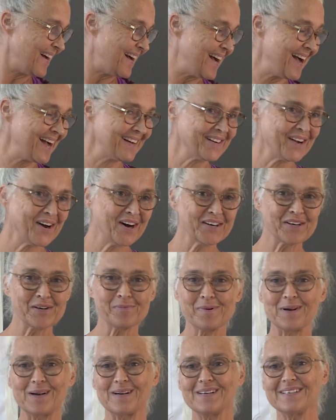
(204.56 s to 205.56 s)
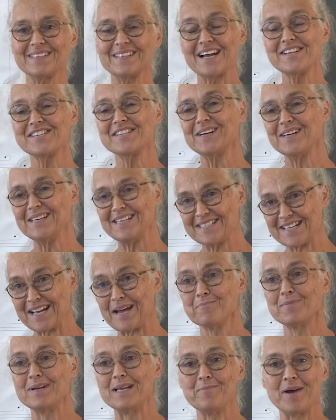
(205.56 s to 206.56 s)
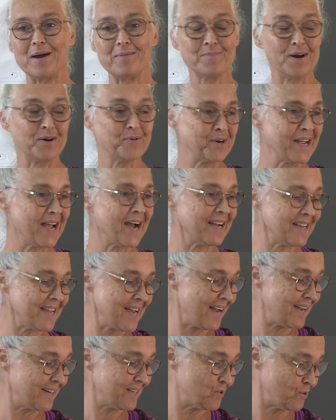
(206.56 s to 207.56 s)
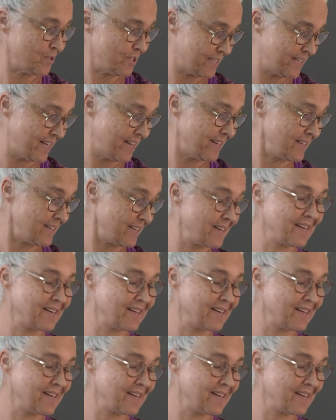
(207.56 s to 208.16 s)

and the Honorable National Assembly Member, we are here to stay.